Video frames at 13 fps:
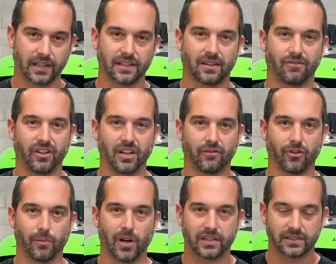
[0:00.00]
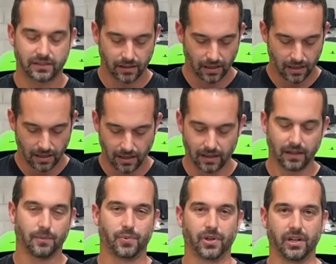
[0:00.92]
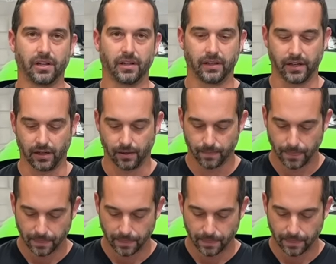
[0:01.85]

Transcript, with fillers: get the fitting from us, and then put it in there.